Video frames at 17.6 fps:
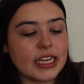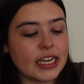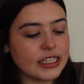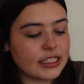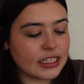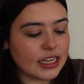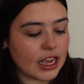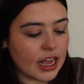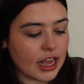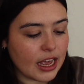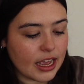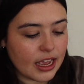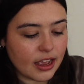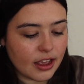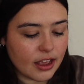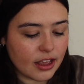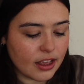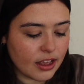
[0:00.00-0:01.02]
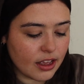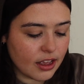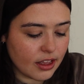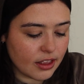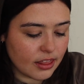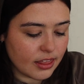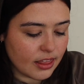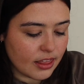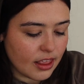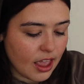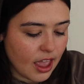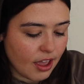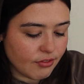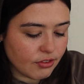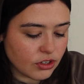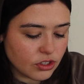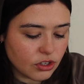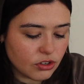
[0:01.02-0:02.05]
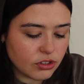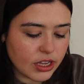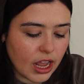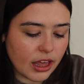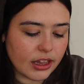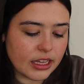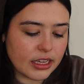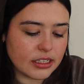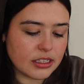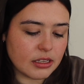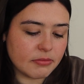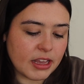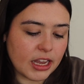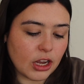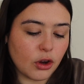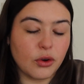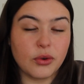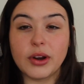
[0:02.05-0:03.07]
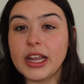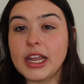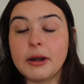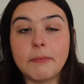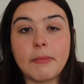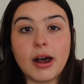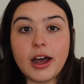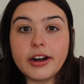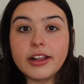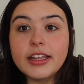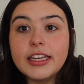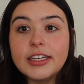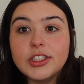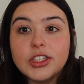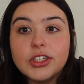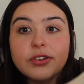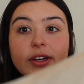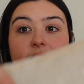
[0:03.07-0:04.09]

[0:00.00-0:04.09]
It's got ever so slightly some like green modeling to